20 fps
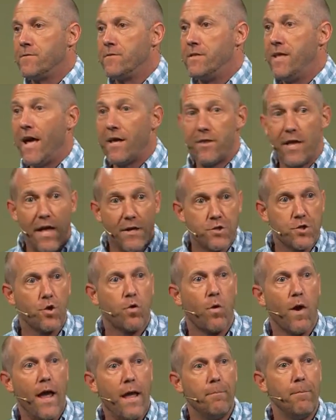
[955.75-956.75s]
Death, that's
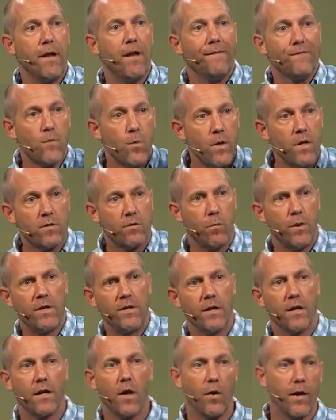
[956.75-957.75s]
great, but we
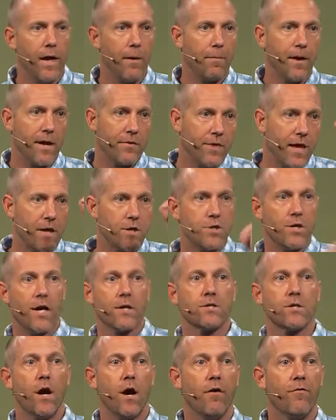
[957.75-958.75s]
tend to go, yep, got that
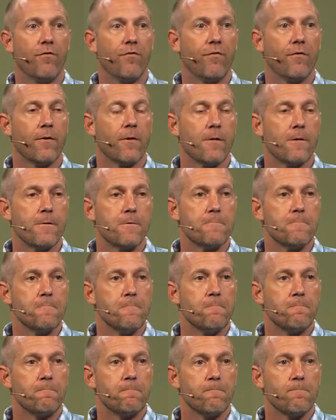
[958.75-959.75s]
checked off.
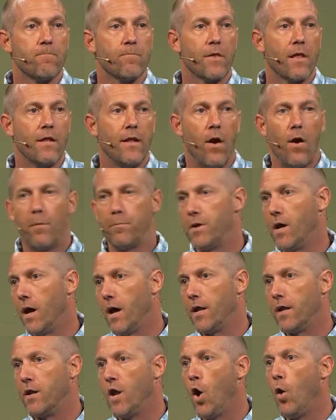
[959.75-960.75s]
Now I'm
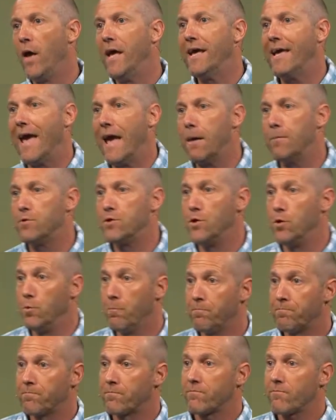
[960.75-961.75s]
done. No, he came
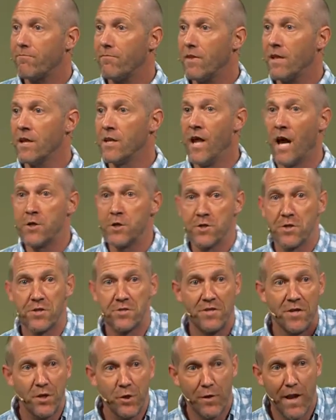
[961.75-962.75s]
to not just to
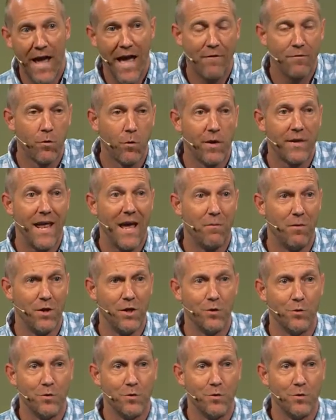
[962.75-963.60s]
send you to heaven one day when